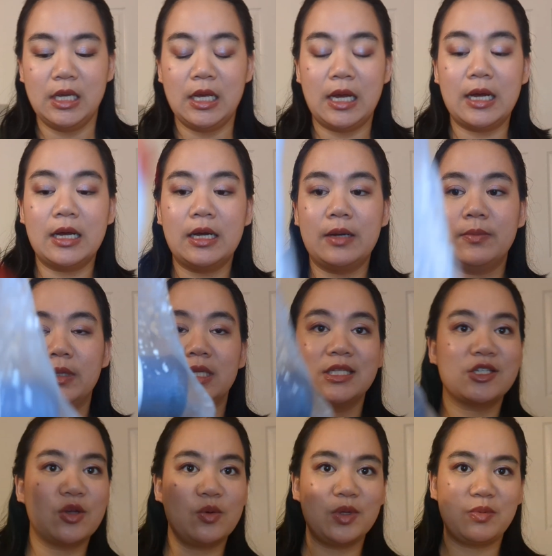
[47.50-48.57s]

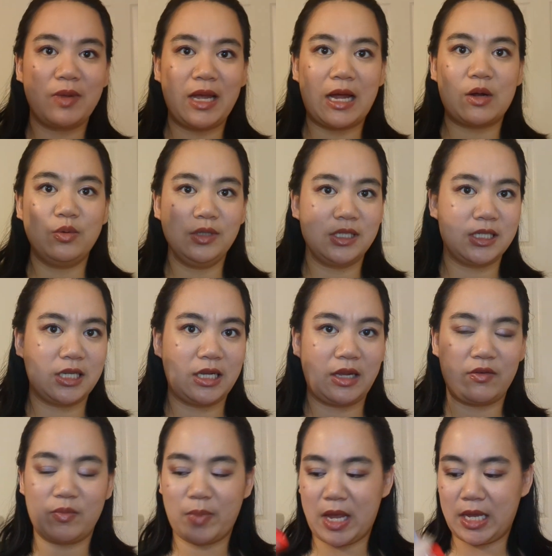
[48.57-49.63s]
let's go with my outs. I
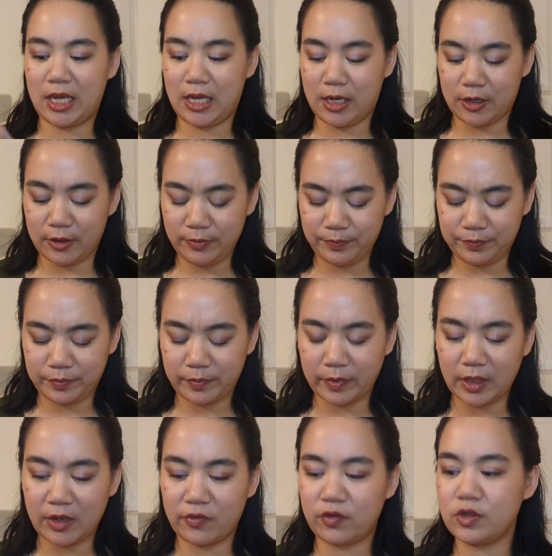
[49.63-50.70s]
have a bag here.
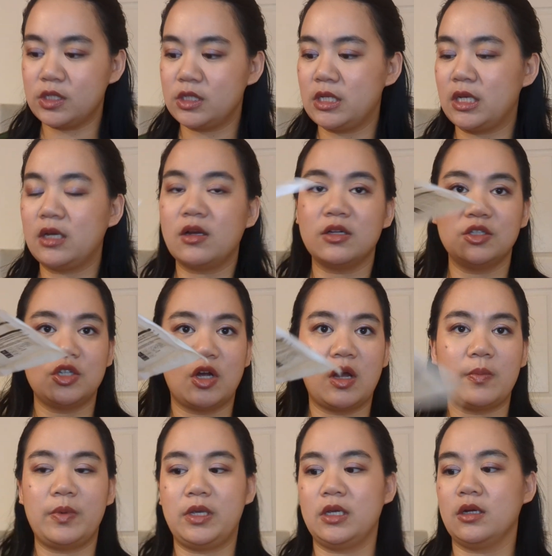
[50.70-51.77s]
The first thing on
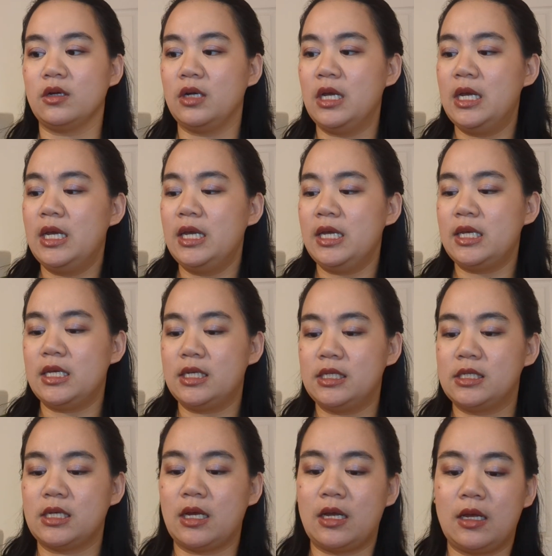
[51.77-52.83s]
top here is
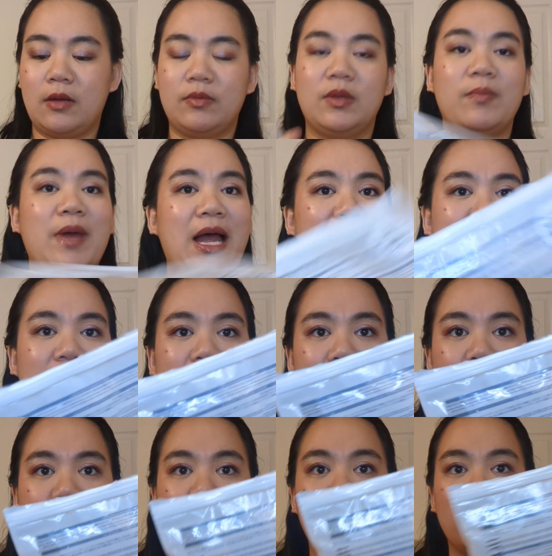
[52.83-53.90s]
the bag that
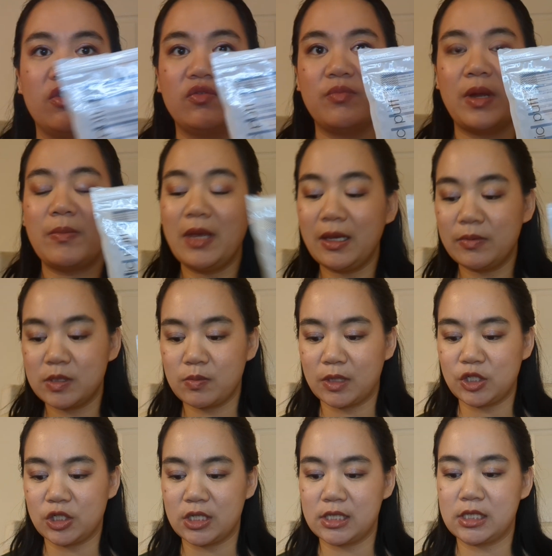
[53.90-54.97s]
held all of my makeup
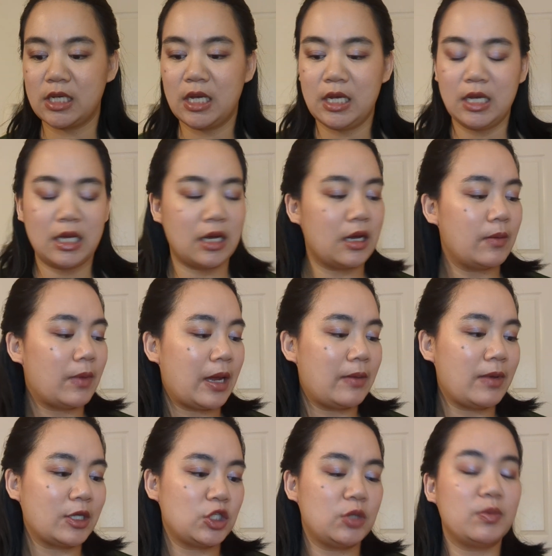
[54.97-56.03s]
sponges. I've
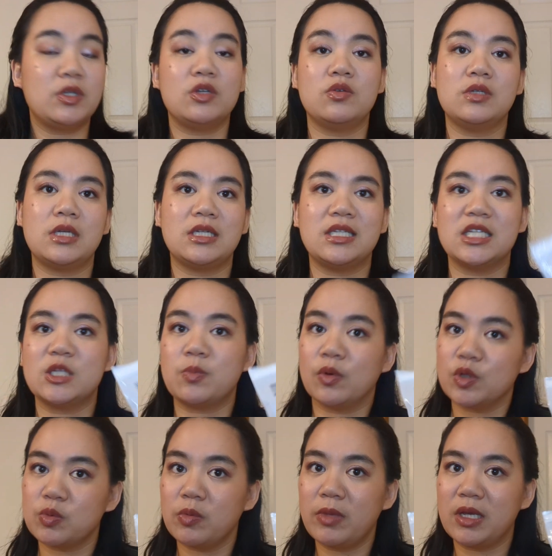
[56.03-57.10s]
actually been using
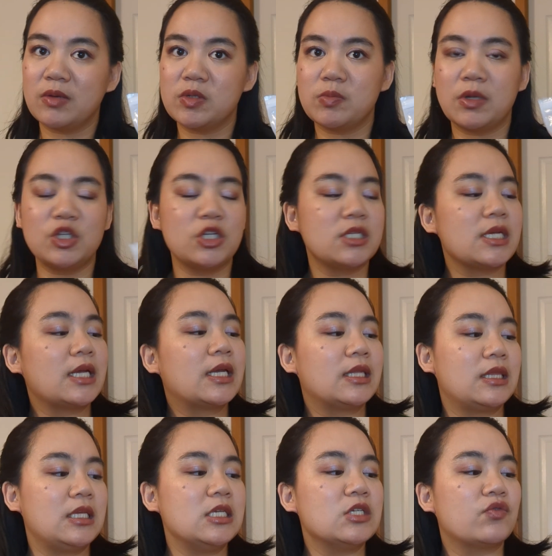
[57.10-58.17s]
disposable makeup sponges. I
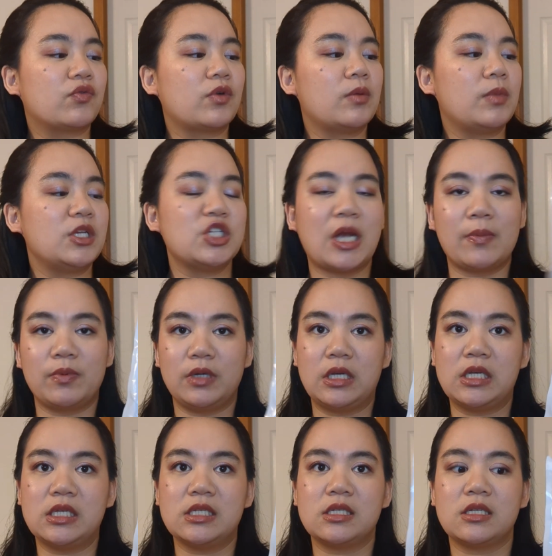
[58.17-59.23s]
get these from a
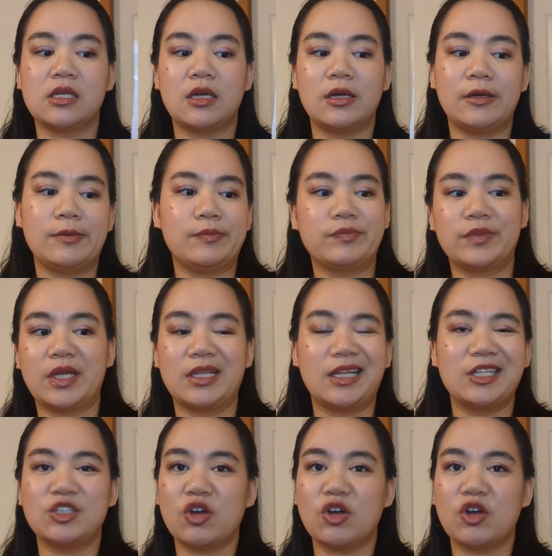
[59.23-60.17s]
Japanese kind of like